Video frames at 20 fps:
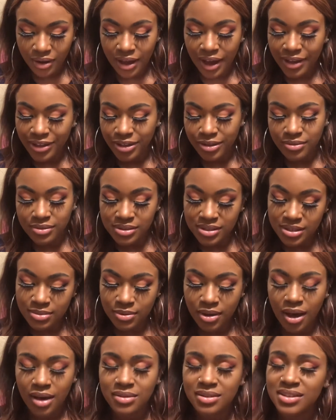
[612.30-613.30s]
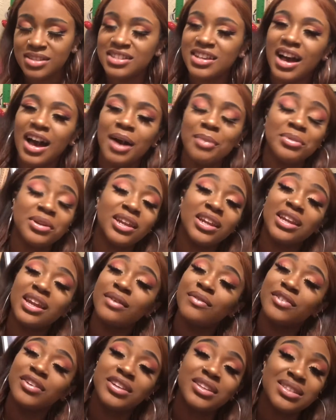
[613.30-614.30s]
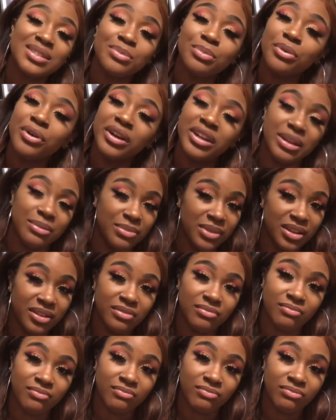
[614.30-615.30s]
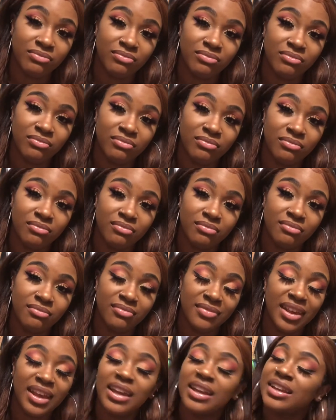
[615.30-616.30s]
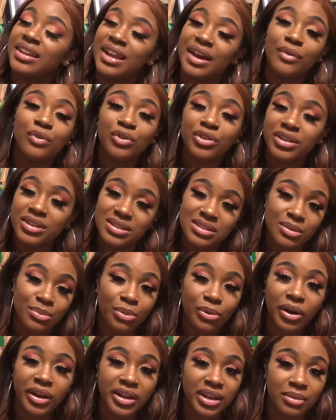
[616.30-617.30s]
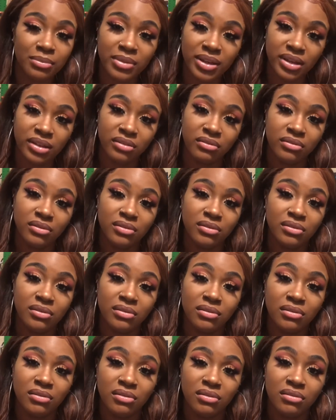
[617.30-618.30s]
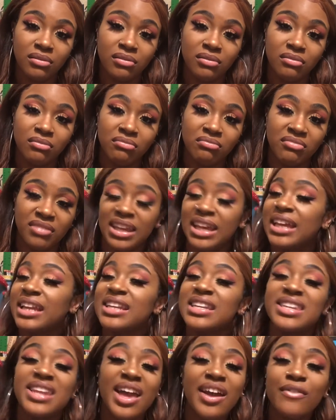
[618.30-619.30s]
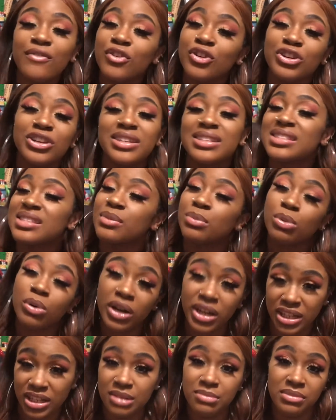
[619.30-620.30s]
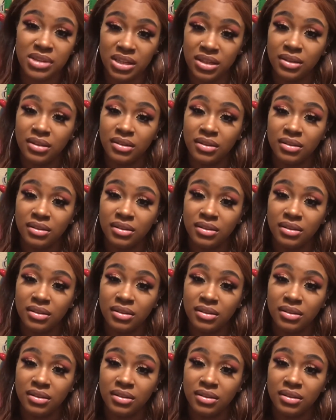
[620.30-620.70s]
I use this one all the time and it never disappointed me. It never disappointed me. It never disappointed me.